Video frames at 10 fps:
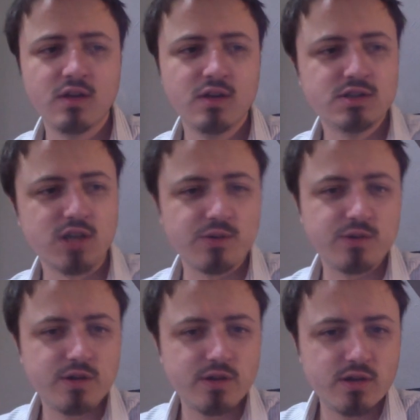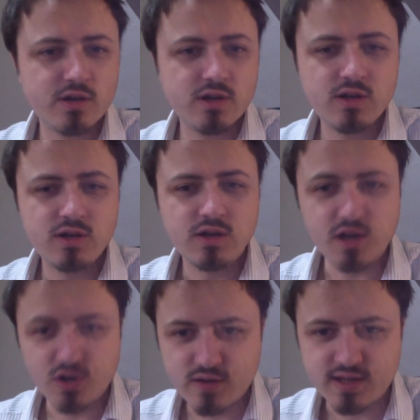So, an
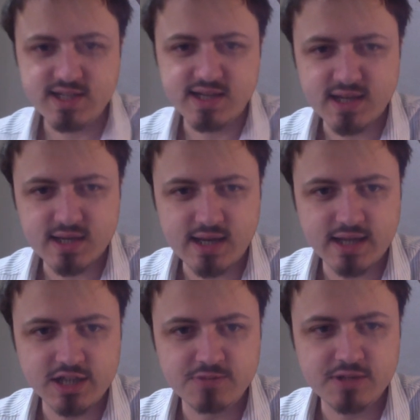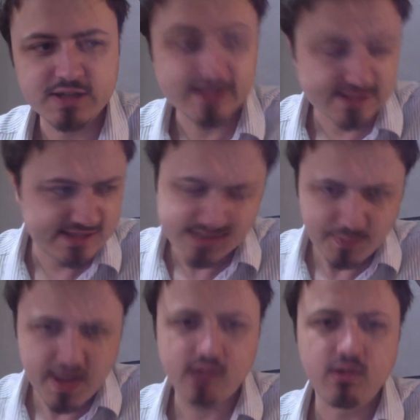interesting engagement, and
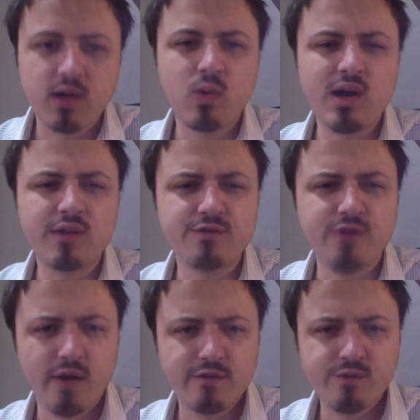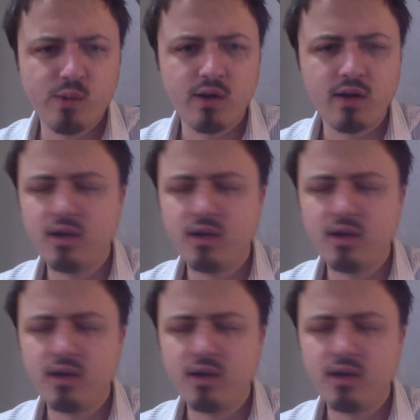somehow I won 5-4.